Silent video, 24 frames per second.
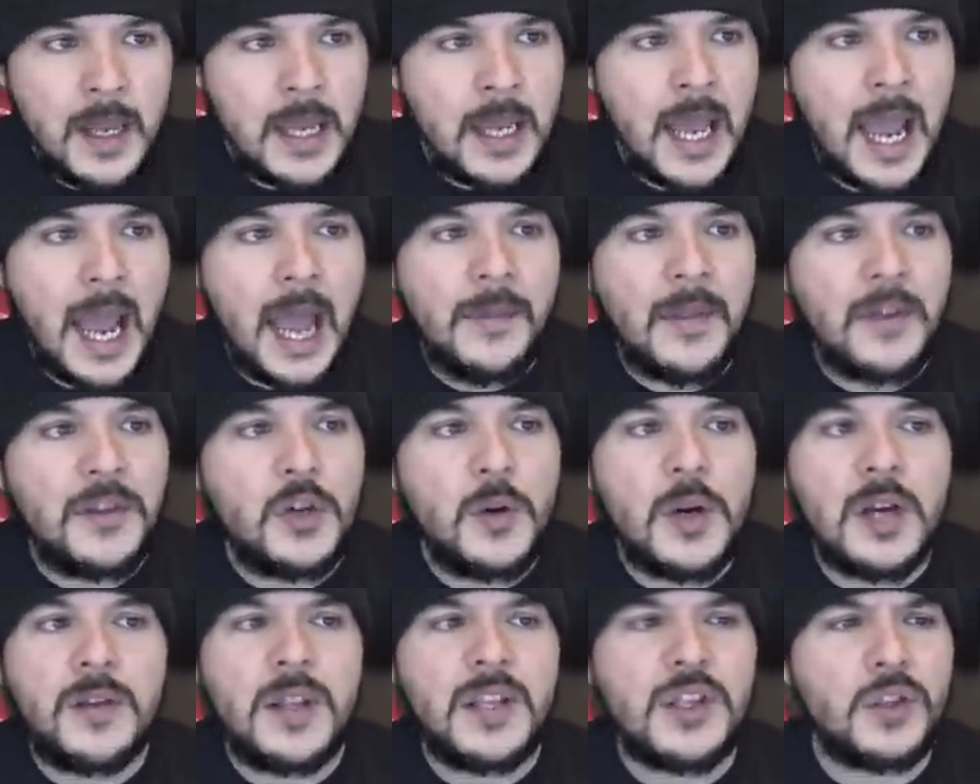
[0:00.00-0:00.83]
And then you
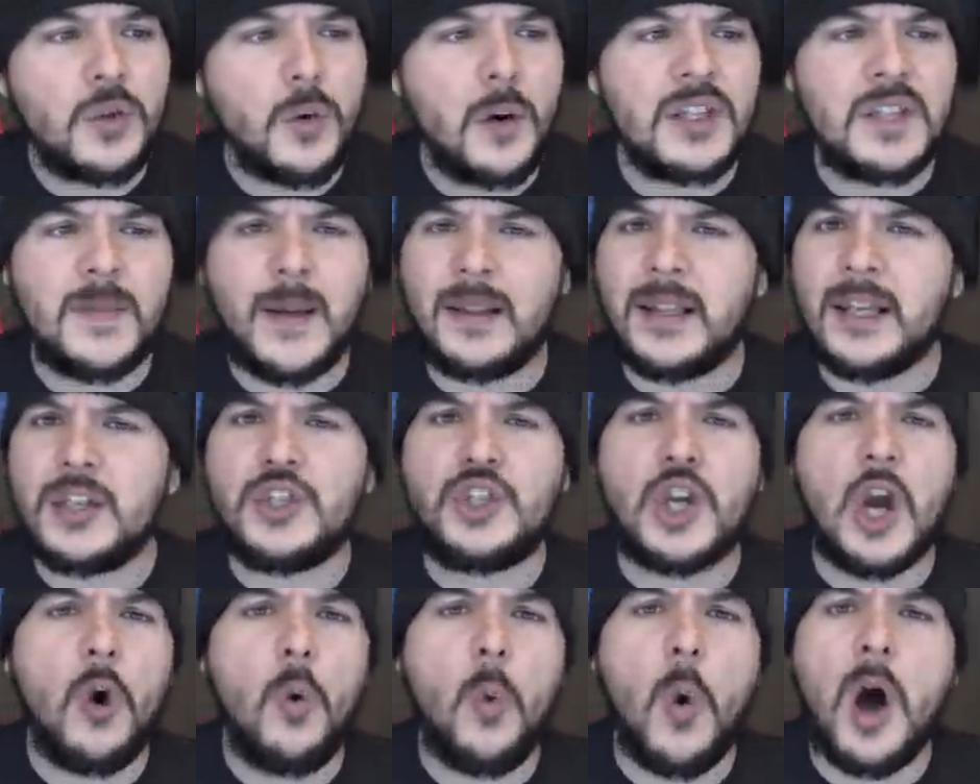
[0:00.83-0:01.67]
hear these stories about like
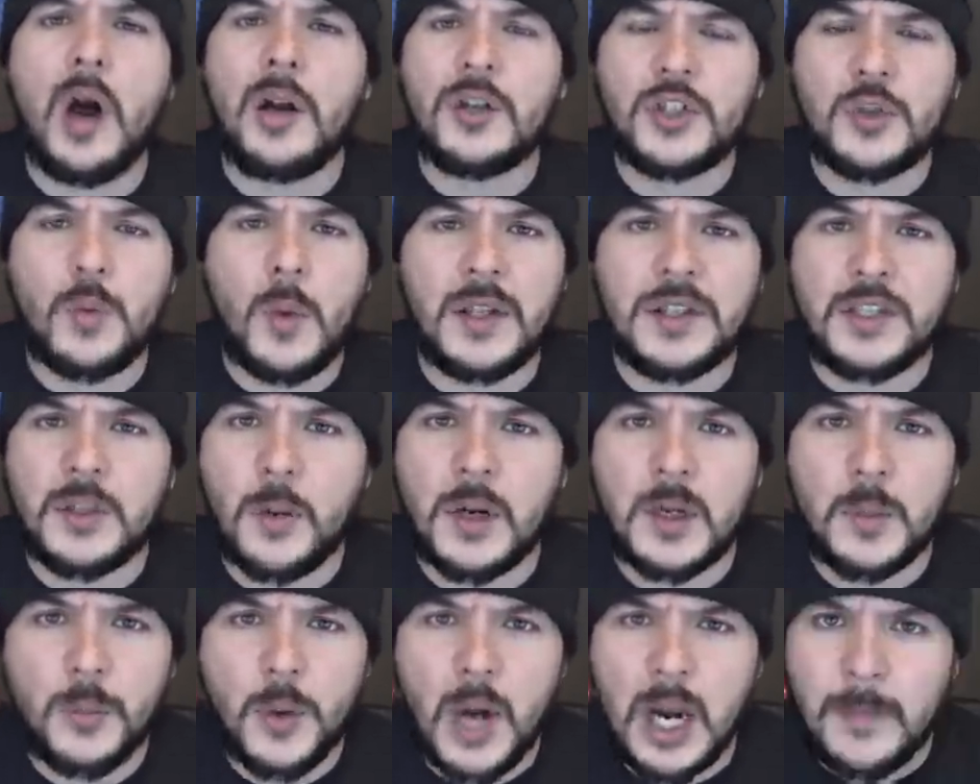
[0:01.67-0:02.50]
Joe Walsh wants to run a
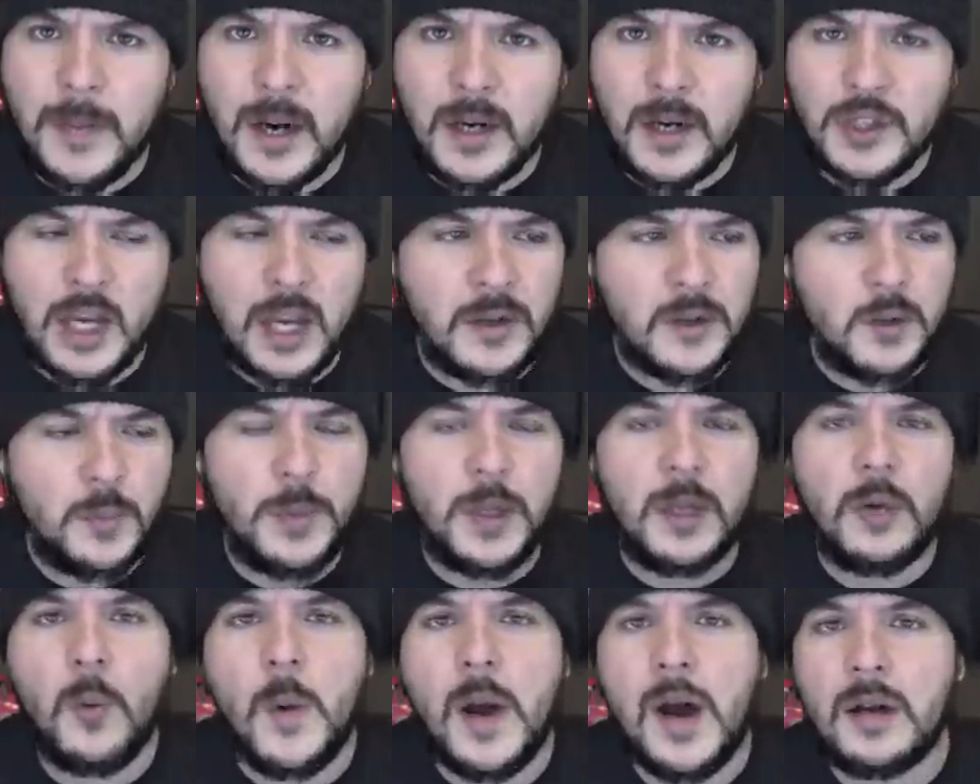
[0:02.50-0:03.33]
primary challenge,
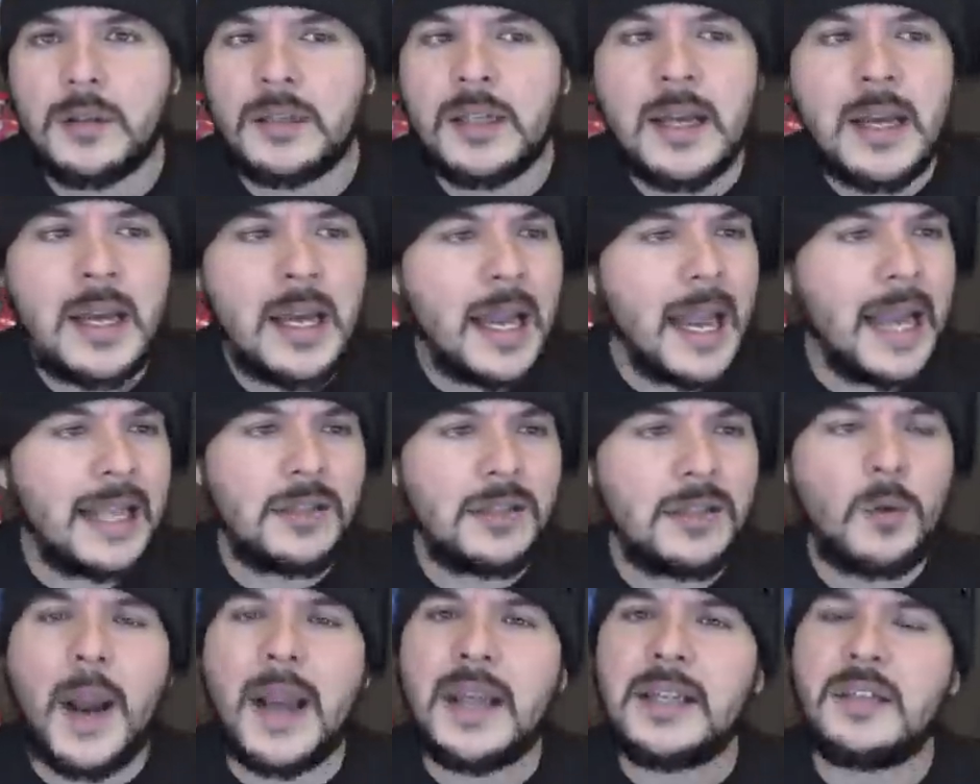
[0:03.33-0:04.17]
Bill Weld. It's a
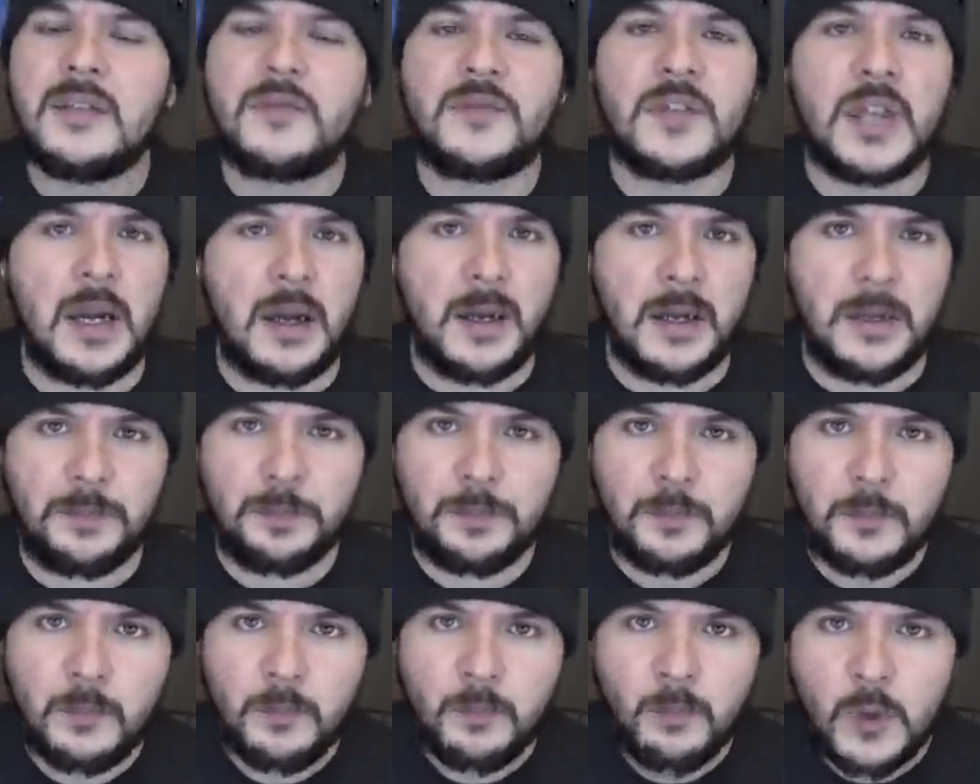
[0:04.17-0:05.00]
waste of time.
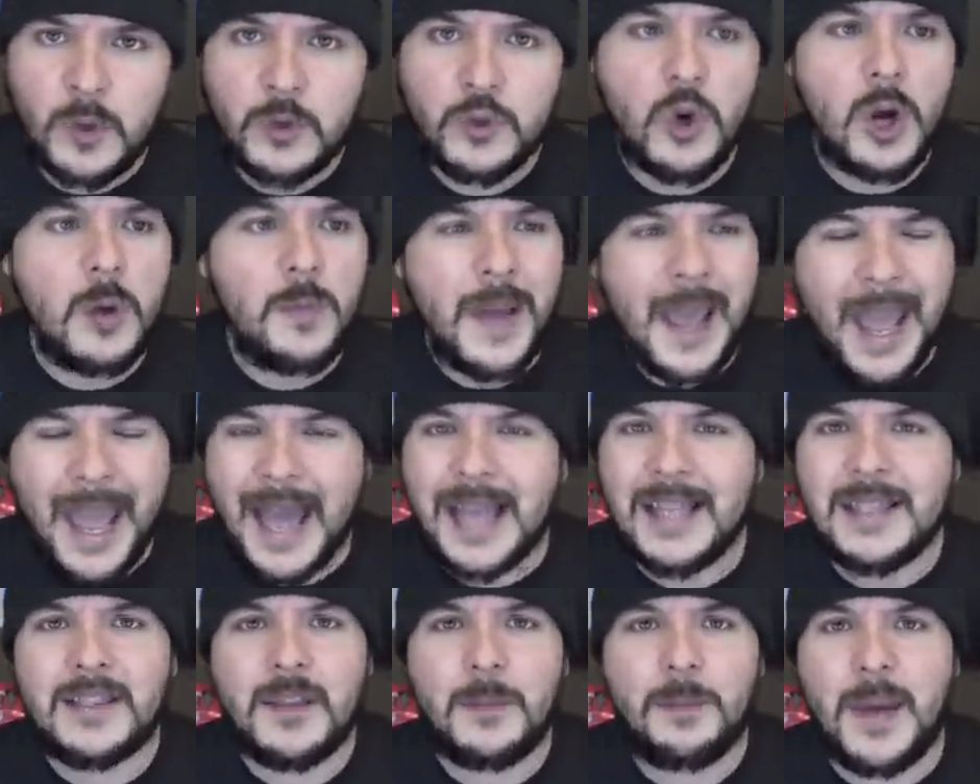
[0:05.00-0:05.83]
Trump
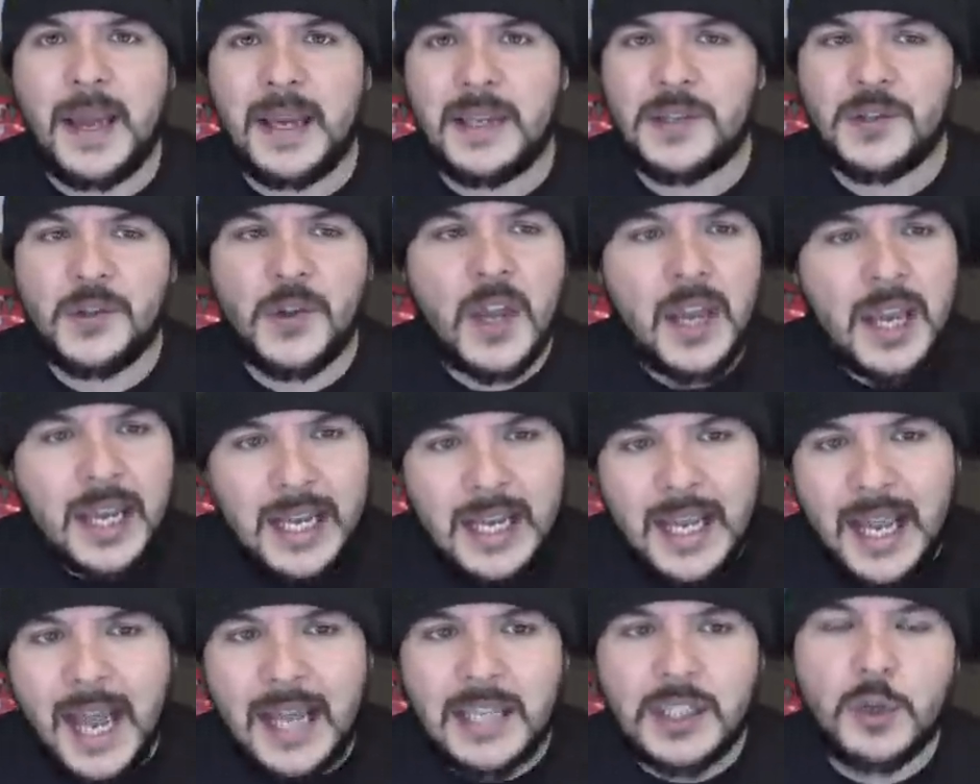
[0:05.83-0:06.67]
has the base, he
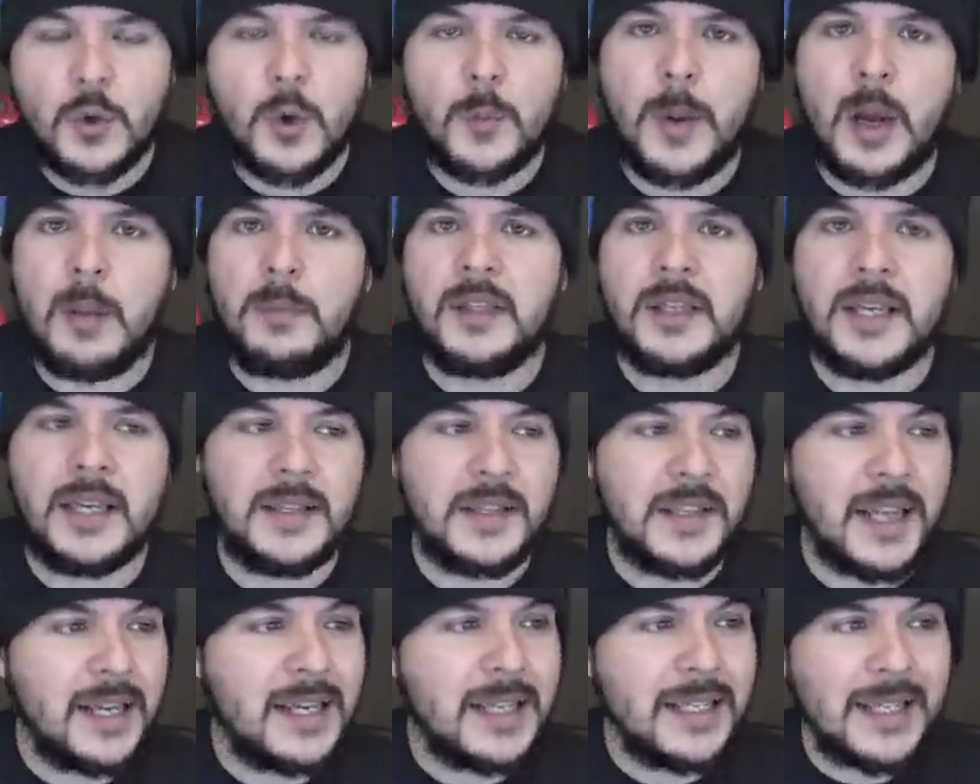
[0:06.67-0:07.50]
has the Republicans,
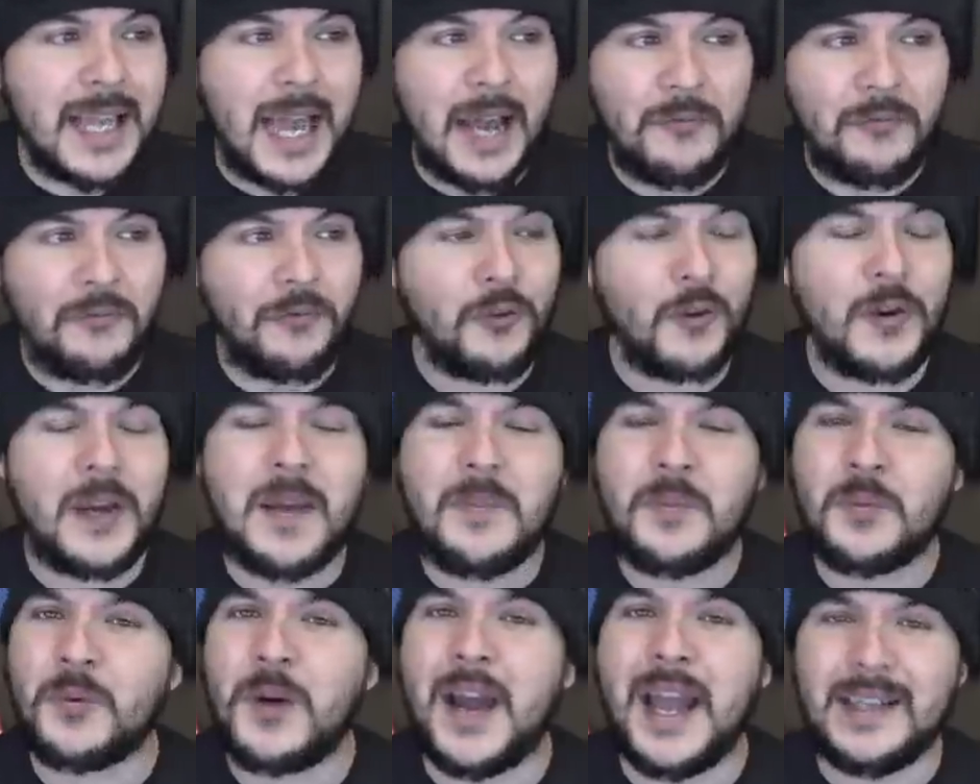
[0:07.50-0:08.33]
and he's got free
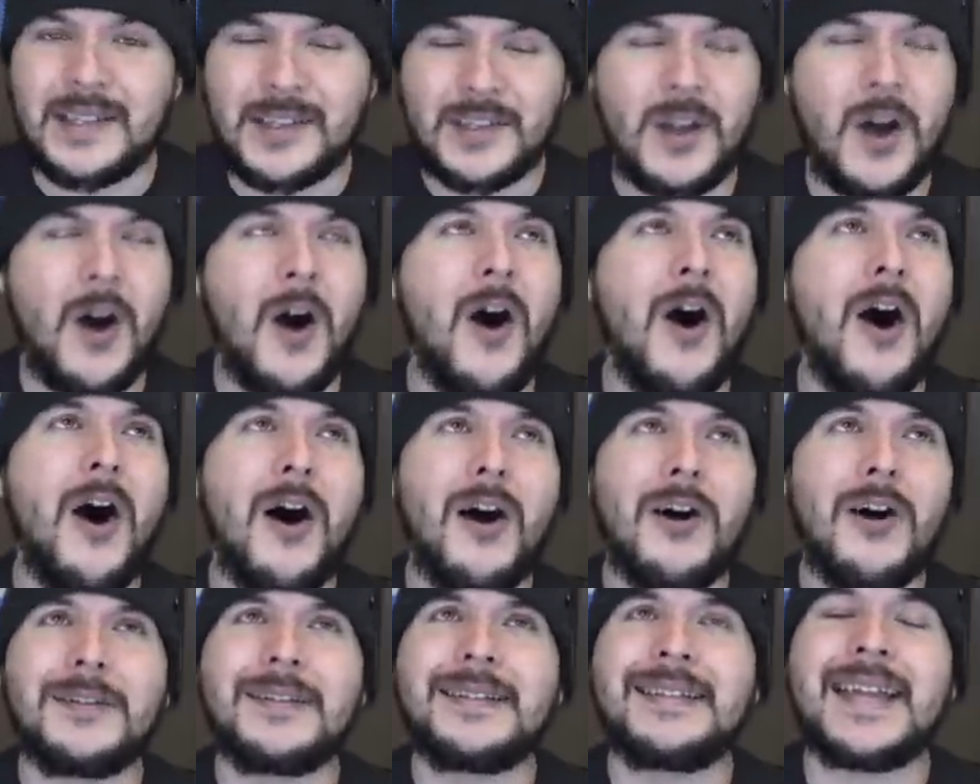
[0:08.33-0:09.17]
press
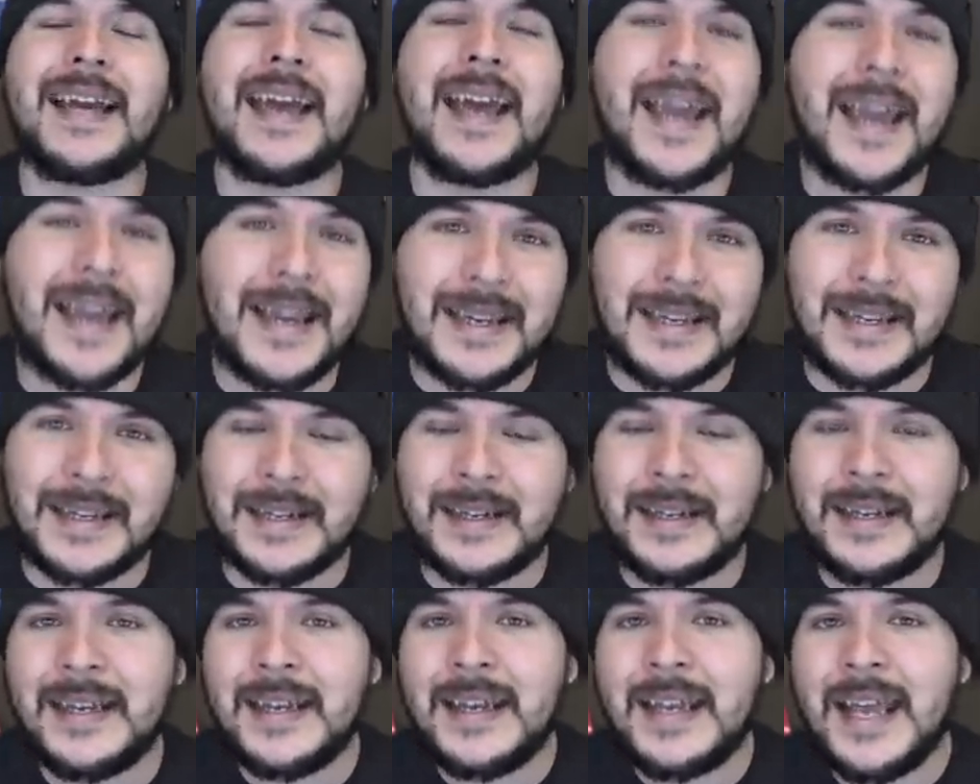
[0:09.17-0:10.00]
all day.
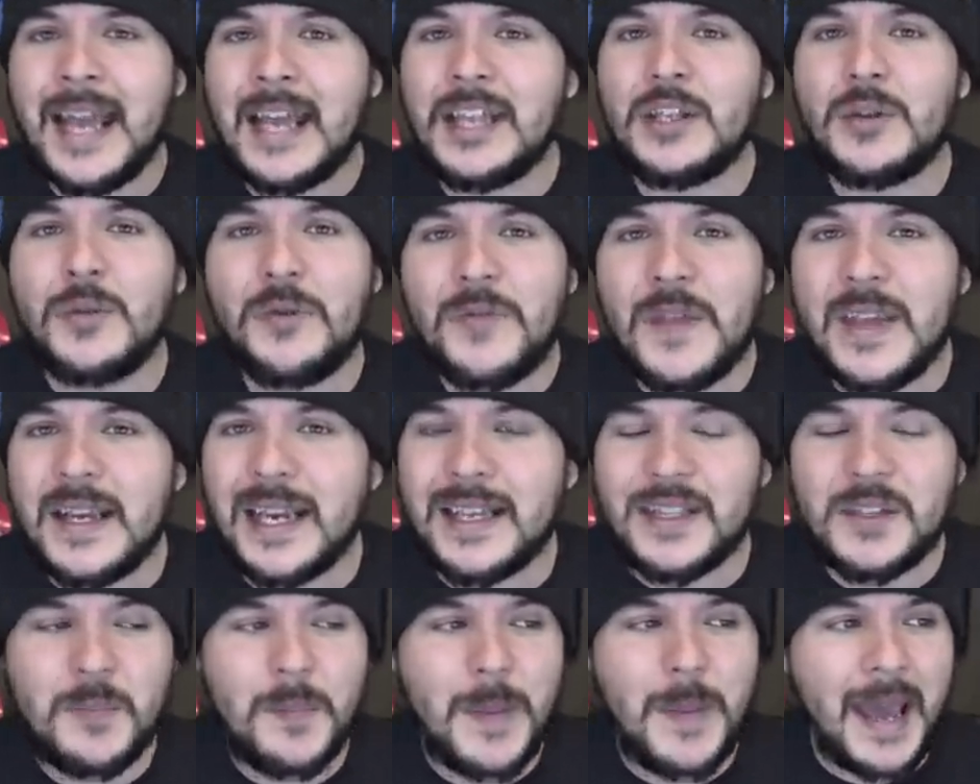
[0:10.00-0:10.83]
And you think it's
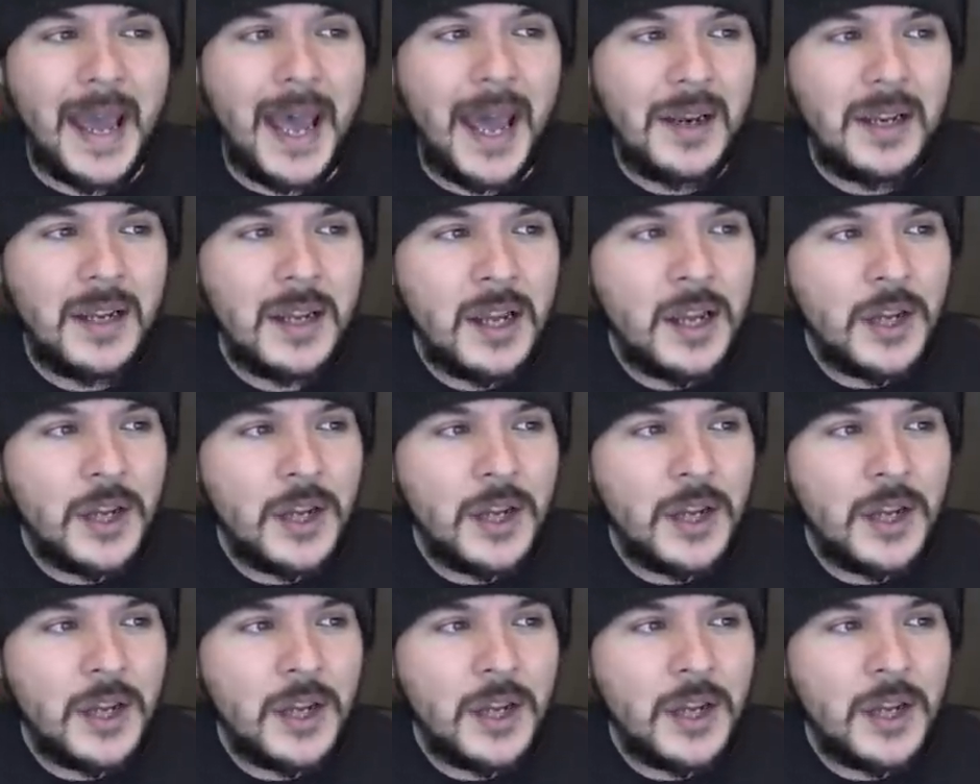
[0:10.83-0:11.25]
bad?